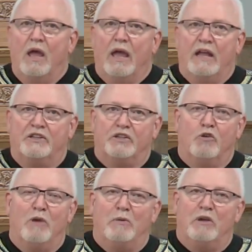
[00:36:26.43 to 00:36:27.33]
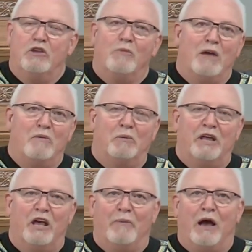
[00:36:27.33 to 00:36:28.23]
And so maybe you might be able to
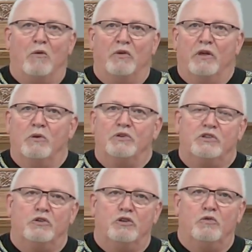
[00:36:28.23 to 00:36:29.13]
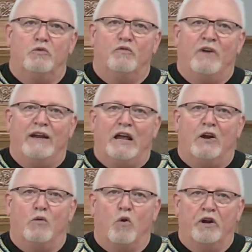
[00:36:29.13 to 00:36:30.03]
help out with those who you find out
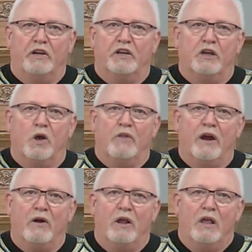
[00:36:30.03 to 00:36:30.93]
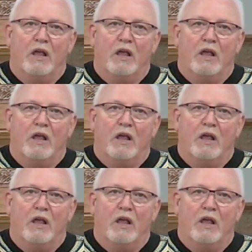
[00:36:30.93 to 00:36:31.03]
are wanting to go there.